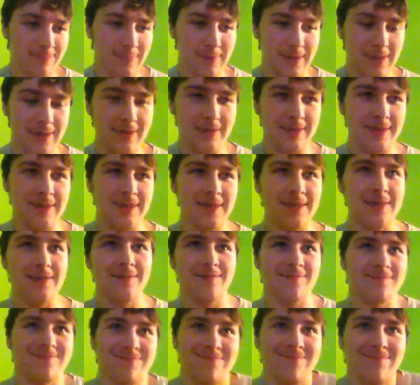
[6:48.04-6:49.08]
Because,
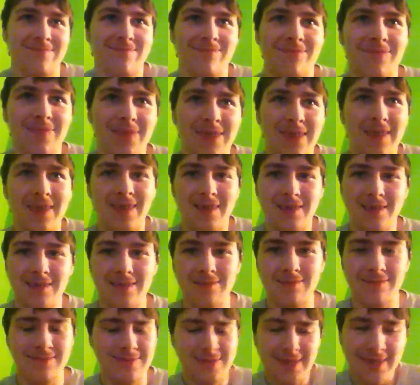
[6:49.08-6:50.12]

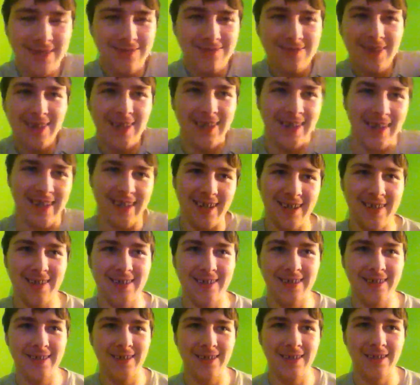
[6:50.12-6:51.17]
like, really,
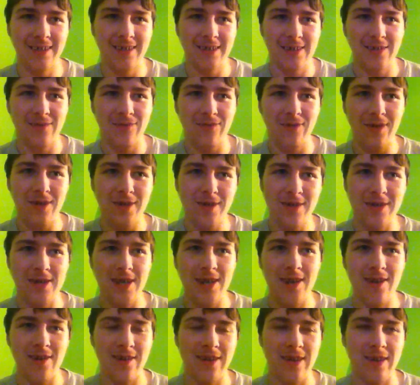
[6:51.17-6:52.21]

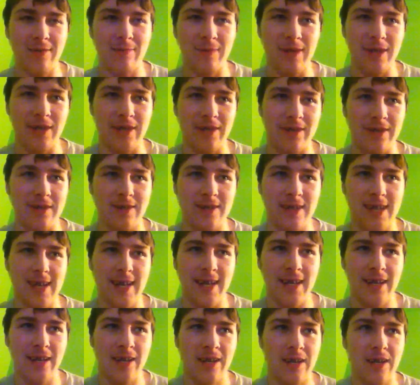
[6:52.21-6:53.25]
voluntary means
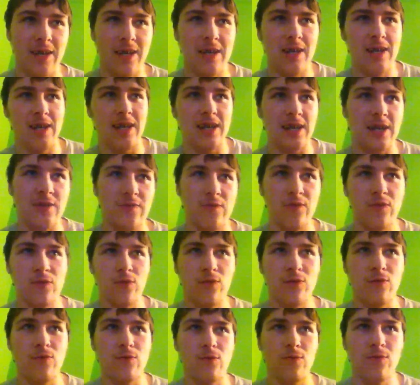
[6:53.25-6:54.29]
that if
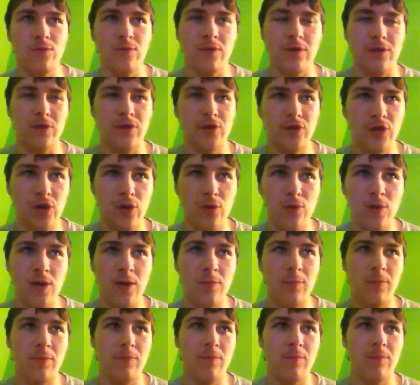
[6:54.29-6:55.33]
you show
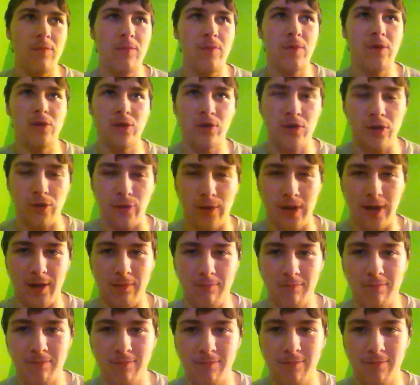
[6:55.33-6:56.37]
up, you showed up.